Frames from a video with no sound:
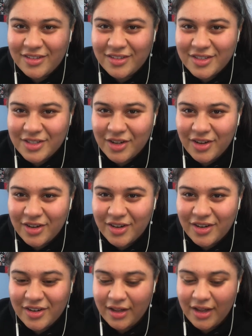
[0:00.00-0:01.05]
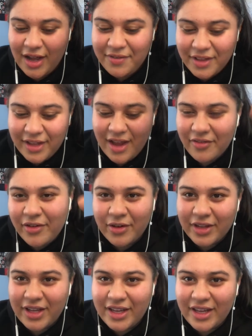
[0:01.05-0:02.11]
So I feel like everyone
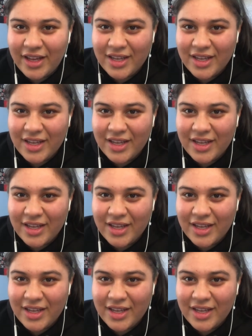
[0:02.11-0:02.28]
here